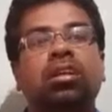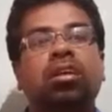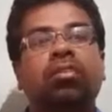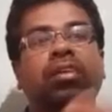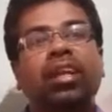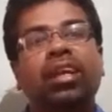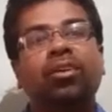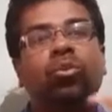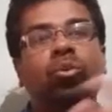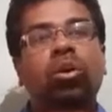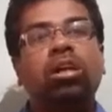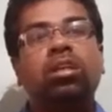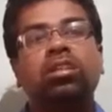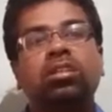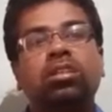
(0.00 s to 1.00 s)
When I go
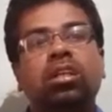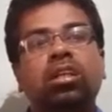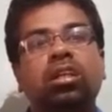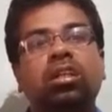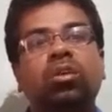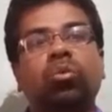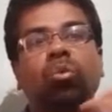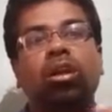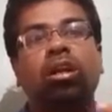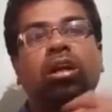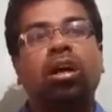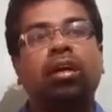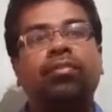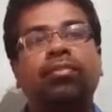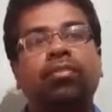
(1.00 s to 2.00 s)
and study the work
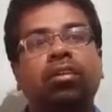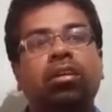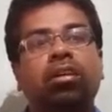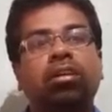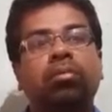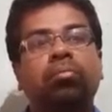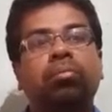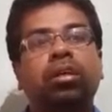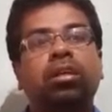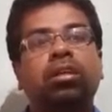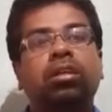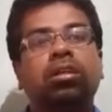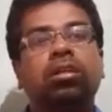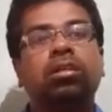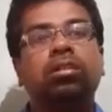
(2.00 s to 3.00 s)
of
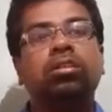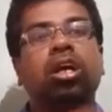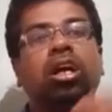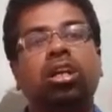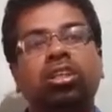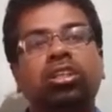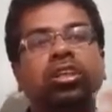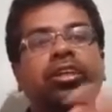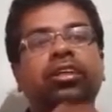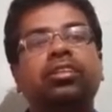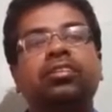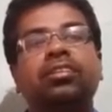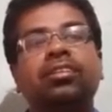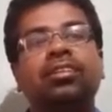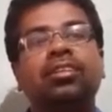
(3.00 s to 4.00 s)
John
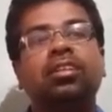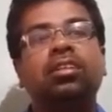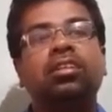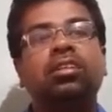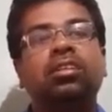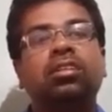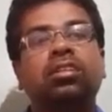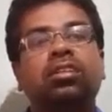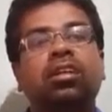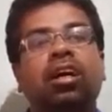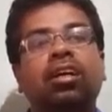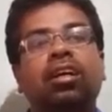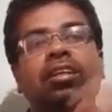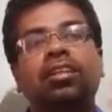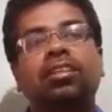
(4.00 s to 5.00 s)
Keats,
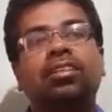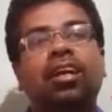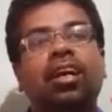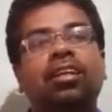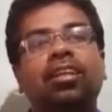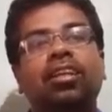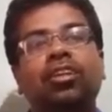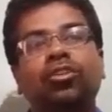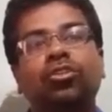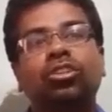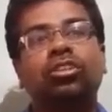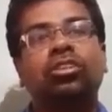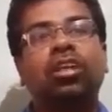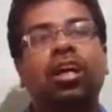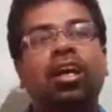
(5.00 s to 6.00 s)
I understand the new
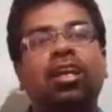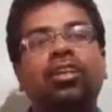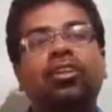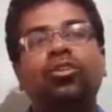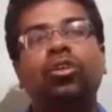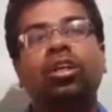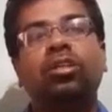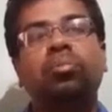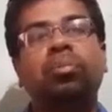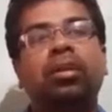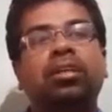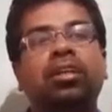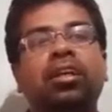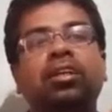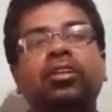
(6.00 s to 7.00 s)
style, new
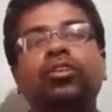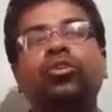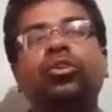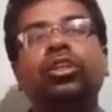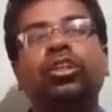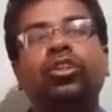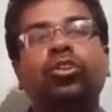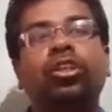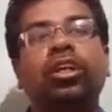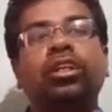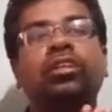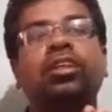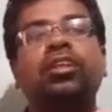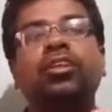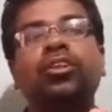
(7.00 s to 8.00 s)
expression, new
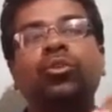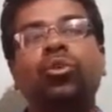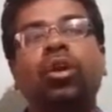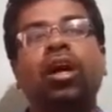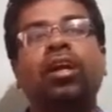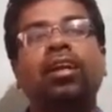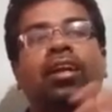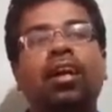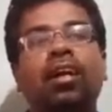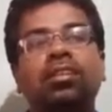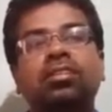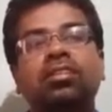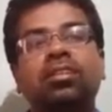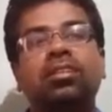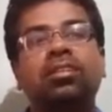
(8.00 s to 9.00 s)
intonation, new
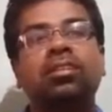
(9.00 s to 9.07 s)
ideas.